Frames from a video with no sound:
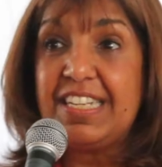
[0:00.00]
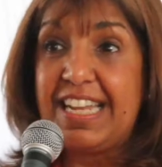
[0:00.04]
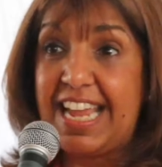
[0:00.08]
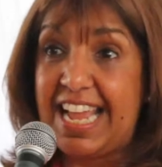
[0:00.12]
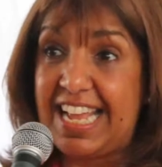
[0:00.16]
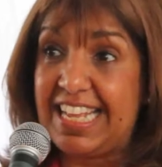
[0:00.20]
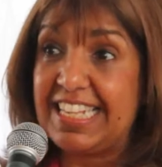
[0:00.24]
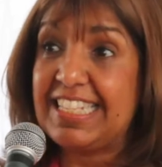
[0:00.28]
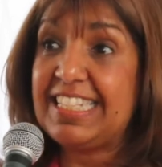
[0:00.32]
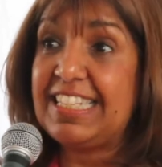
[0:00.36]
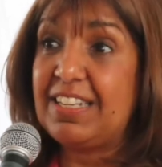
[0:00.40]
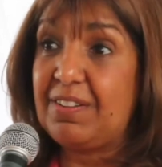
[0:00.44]

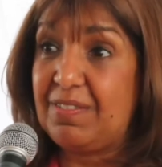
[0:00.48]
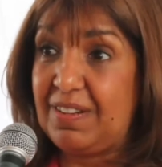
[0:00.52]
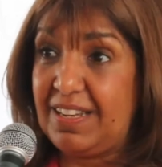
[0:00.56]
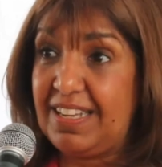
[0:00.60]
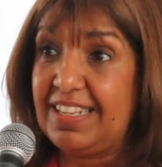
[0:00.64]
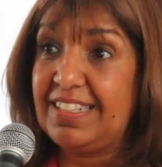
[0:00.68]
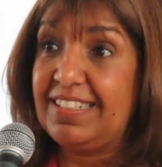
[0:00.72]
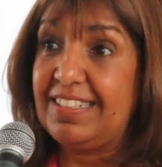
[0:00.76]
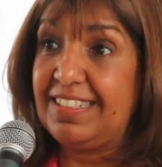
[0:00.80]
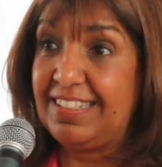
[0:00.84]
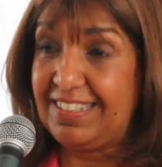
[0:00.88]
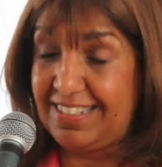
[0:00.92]
Yes, there
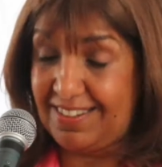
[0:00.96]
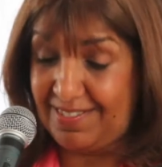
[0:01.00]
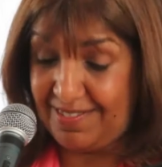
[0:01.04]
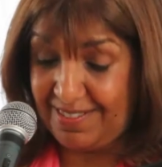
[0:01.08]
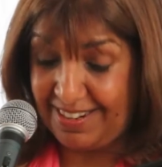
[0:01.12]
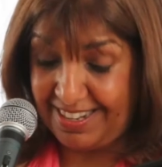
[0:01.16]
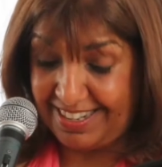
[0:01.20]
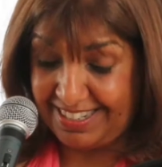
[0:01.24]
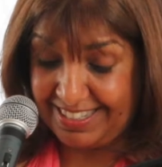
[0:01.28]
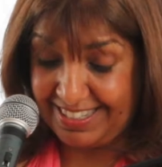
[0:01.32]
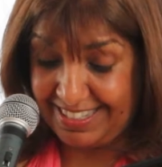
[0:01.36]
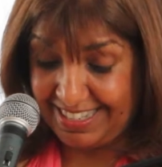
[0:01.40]
is. There
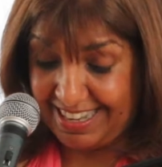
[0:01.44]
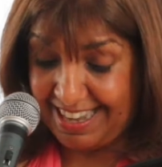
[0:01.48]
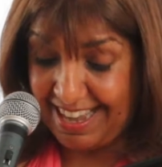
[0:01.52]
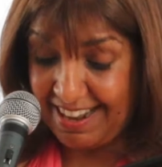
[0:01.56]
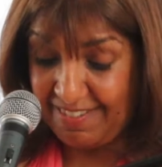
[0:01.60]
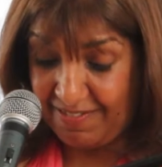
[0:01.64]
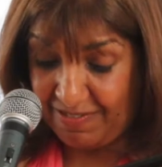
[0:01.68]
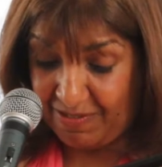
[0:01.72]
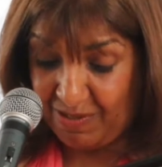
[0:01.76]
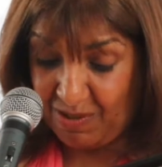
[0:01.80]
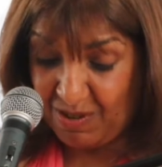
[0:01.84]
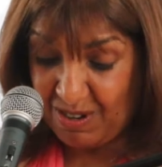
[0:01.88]
is.
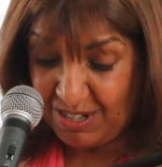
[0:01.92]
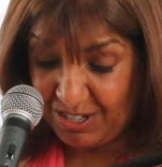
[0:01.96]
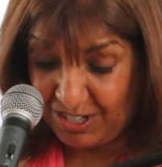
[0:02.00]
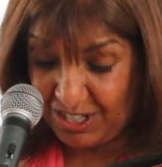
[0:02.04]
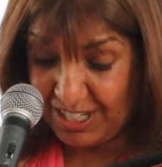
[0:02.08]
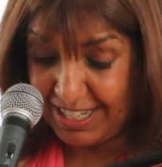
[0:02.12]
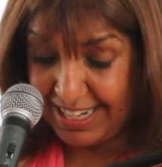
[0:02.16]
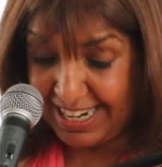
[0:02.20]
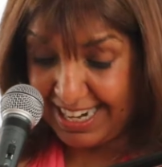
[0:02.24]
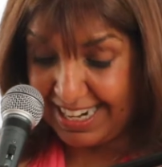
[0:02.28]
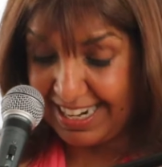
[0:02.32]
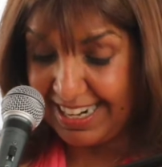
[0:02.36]

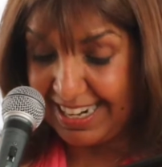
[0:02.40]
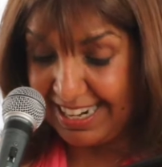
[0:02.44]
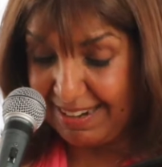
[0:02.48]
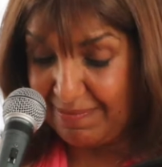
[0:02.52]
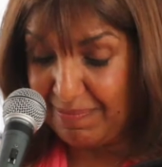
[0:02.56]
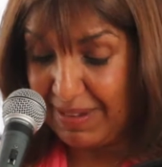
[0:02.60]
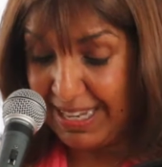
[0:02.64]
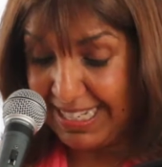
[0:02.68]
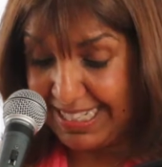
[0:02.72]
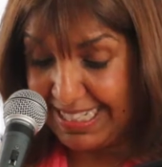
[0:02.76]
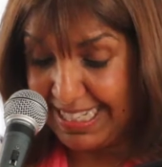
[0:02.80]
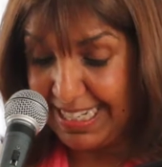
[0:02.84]
Unfortunately,
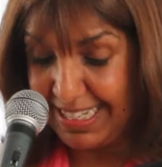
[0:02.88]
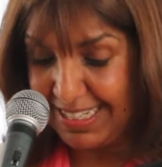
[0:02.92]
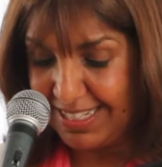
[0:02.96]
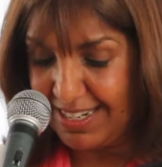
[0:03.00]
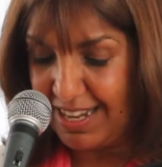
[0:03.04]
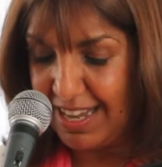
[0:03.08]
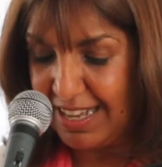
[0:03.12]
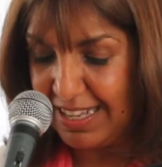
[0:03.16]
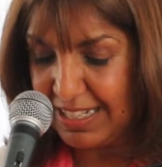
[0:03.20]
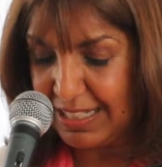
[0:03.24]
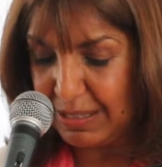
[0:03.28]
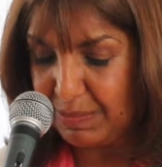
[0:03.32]
my sister
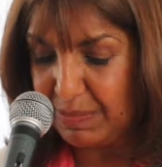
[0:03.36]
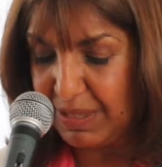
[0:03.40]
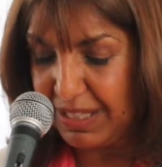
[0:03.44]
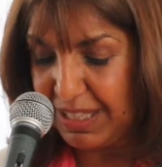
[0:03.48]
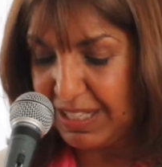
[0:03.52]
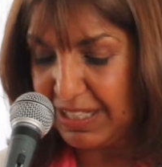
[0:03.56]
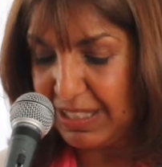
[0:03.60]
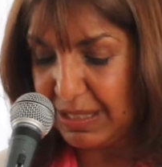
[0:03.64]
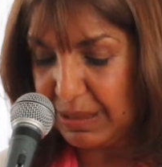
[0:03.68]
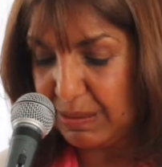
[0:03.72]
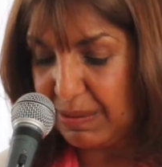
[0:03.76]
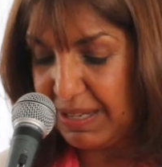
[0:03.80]
asked me
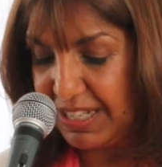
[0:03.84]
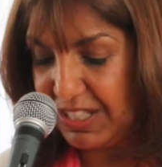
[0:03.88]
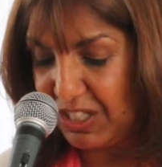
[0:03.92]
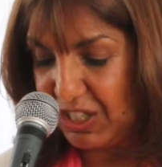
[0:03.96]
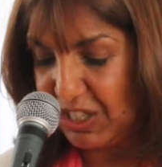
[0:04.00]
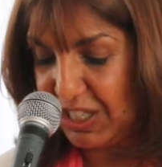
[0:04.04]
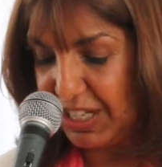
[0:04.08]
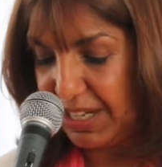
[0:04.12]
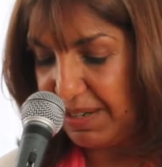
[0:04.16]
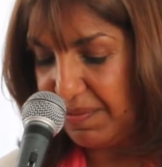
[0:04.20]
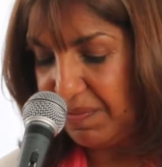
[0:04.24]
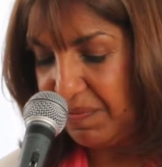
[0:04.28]
this
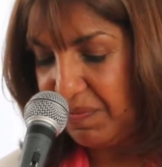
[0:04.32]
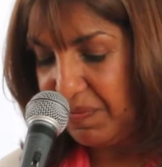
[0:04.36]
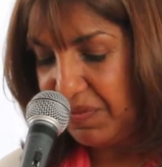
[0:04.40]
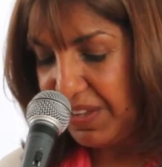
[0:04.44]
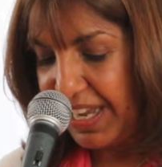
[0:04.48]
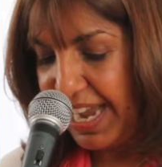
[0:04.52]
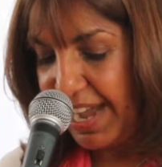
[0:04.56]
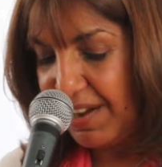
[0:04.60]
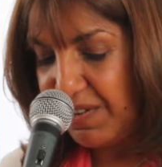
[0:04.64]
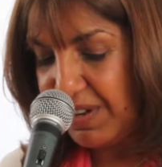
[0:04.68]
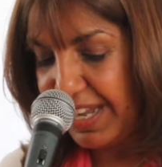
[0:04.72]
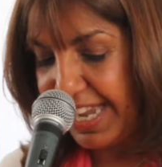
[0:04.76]
question.
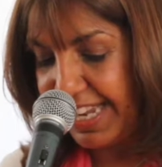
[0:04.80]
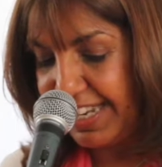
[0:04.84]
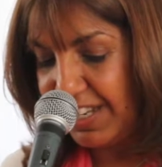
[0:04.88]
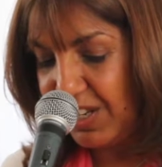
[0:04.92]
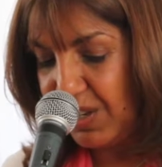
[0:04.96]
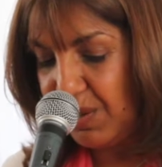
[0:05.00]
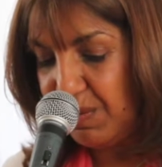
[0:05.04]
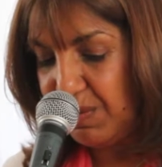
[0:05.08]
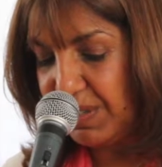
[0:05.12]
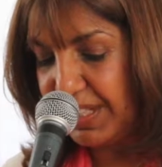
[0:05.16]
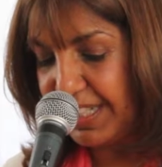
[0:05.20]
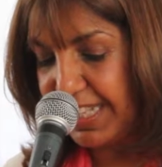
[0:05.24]
How can
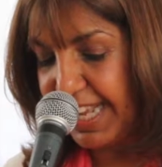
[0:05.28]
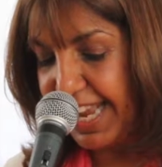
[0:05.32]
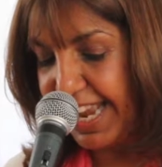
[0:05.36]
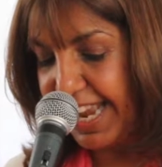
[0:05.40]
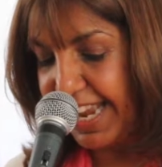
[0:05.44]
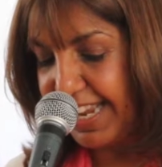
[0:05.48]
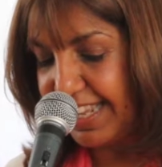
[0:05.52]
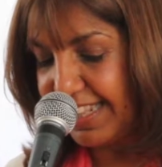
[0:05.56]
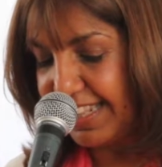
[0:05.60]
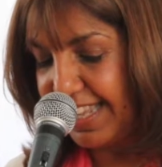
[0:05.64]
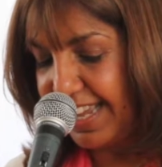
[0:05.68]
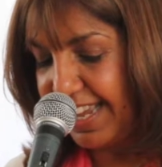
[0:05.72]
you
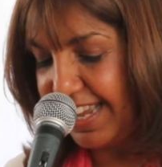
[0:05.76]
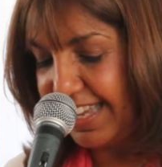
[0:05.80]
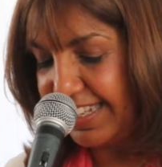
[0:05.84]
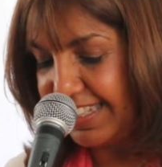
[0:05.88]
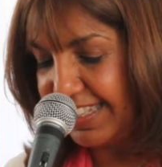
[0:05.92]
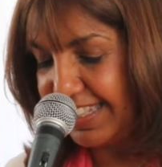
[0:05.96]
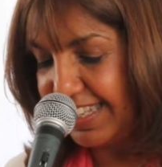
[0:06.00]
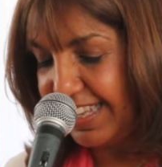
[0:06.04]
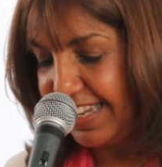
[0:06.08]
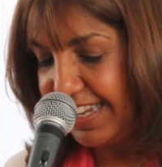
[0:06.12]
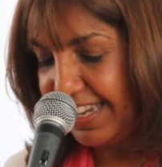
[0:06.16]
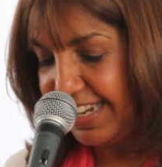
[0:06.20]
say
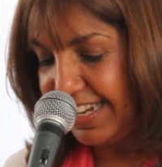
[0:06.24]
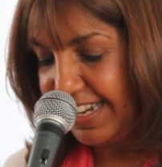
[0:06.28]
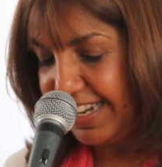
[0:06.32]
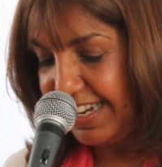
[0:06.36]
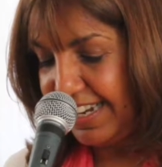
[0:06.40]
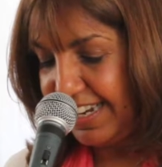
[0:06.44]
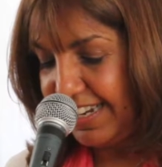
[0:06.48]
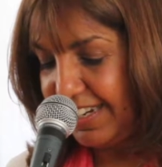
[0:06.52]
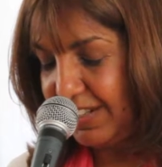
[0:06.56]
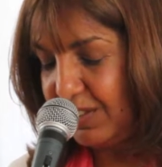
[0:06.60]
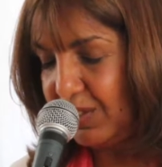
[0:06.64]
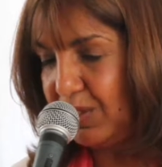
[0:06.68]
there's
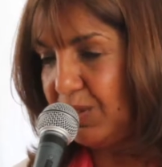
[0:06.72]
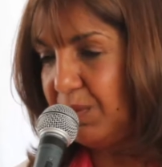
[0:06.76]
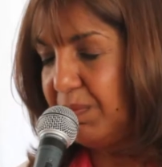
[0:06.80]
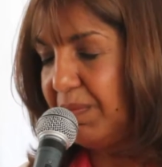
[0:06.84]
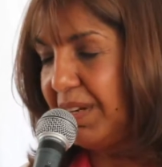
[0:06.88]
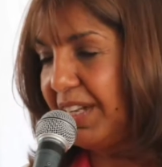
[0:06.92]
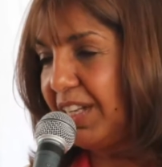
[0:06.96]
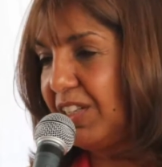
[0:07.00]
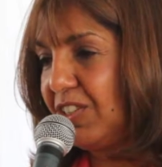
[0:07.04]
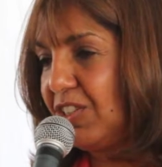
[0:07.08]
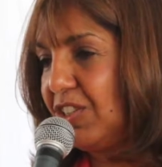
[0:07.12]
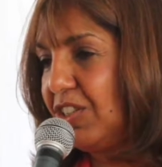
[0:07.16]
too
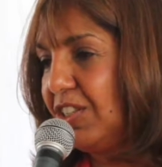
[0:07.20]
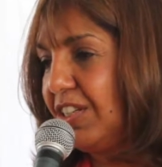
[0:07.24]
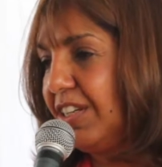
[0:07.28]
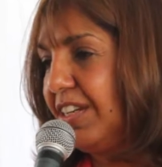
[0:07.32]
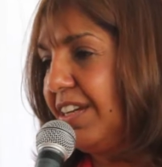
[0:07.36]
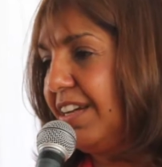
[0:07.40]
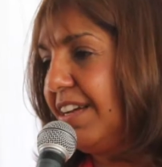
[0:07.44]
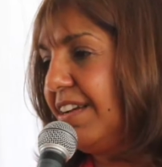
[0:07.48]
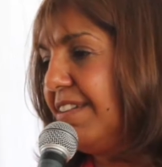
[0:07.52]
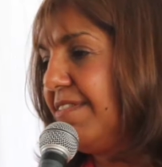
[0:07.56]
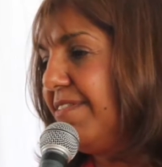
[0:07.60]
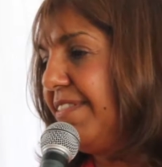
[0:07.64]
much
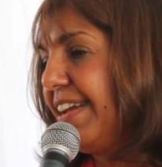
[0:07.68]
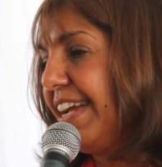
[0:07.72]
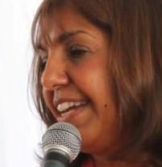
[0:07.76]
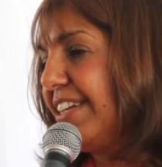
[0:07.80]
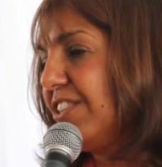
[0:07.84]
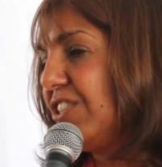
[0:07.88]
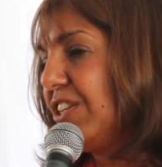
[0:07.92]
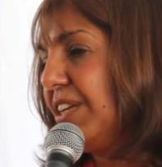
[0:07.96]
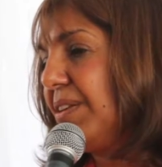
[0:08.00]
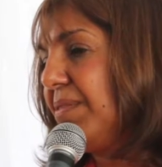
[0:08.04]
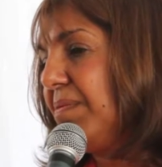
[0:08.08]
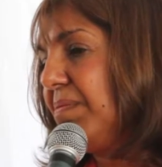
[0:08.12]

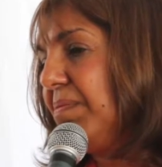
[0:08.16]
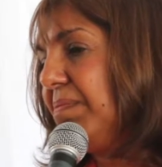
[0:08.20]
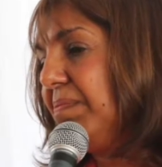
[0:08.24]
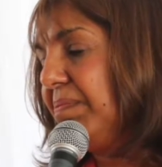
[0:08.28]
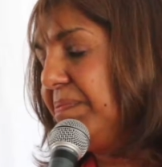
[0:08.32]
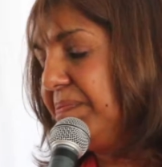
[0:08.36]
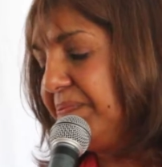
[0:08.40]
affection?